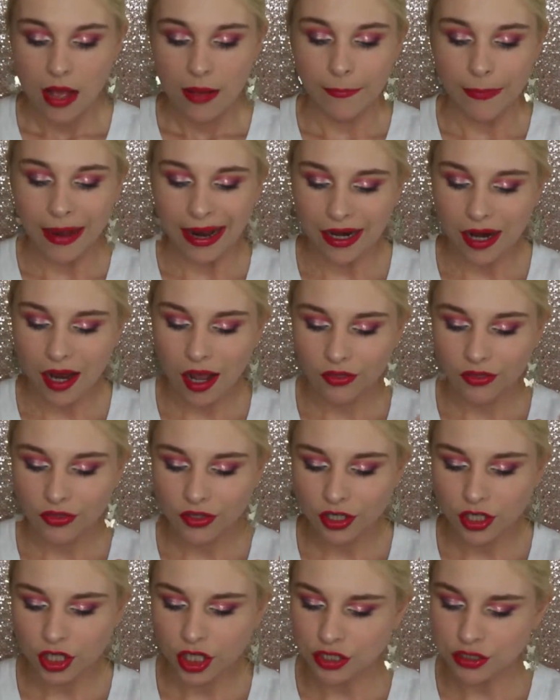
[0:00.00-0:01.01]
My
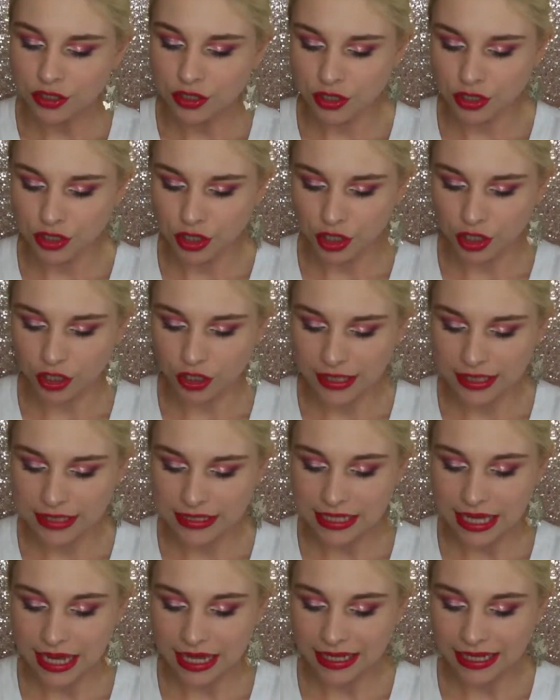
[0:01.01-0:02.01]
other concern is
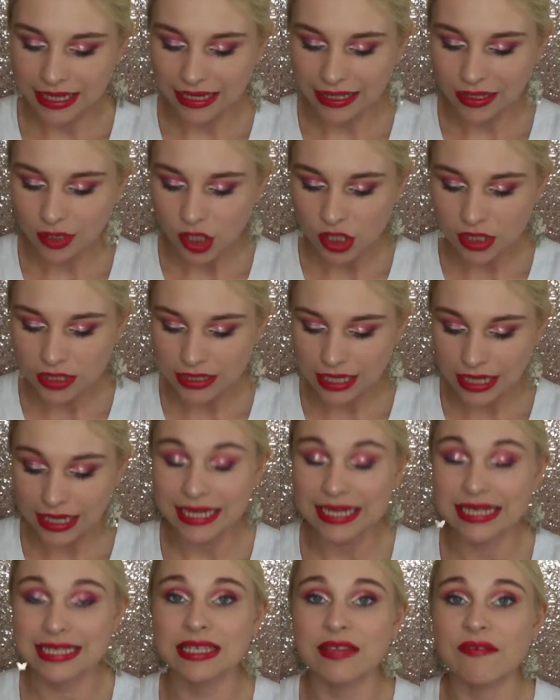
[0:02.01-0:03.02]
that it looks
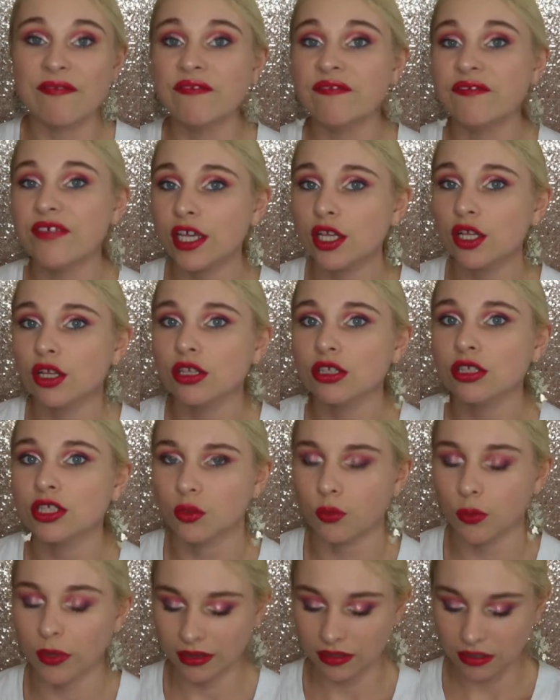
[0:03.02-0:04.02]
like it's filled
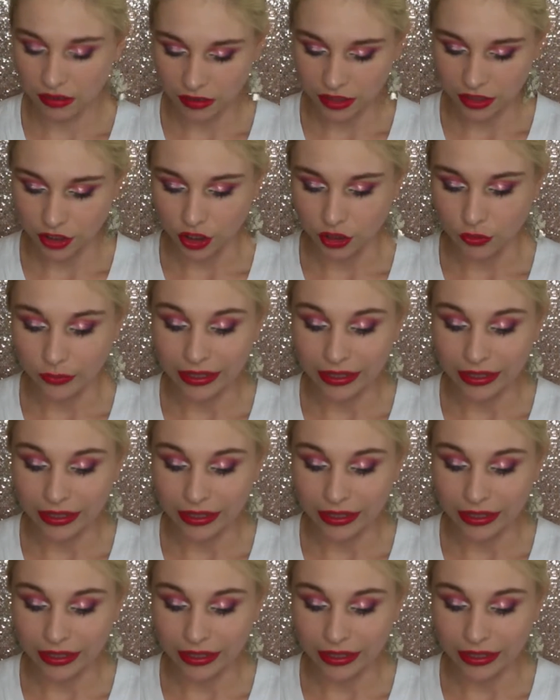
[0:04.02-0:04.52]
with glitter.